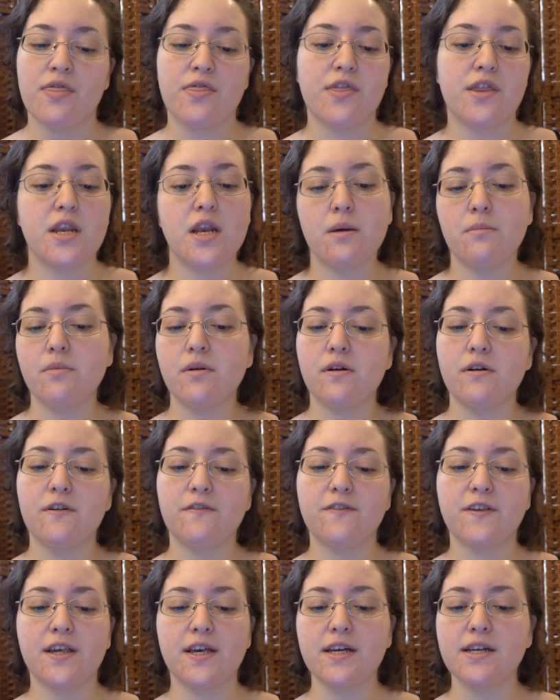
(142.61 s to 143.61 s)
The number
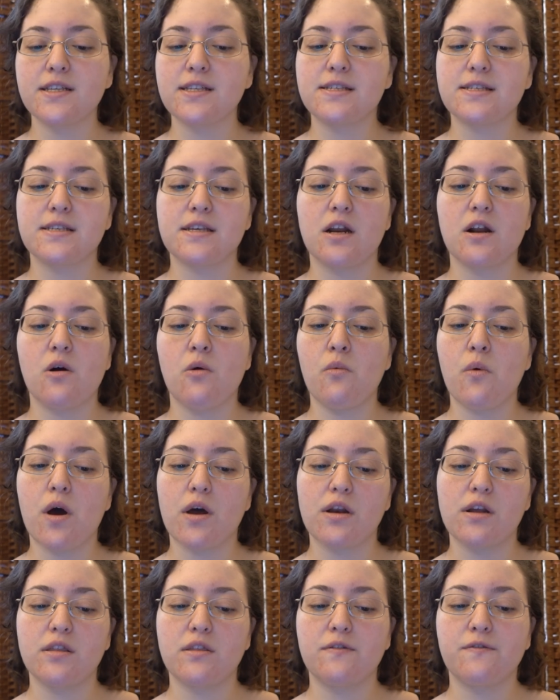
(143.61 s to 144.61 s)
of kids that I'll
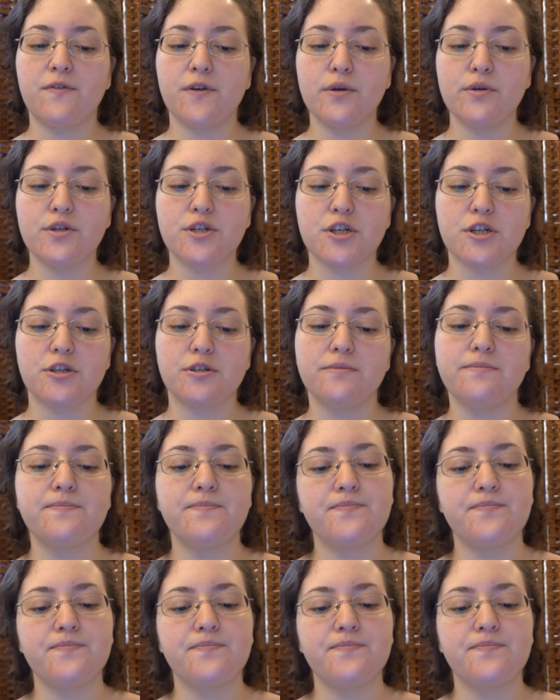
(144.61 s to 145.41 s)
want in the future.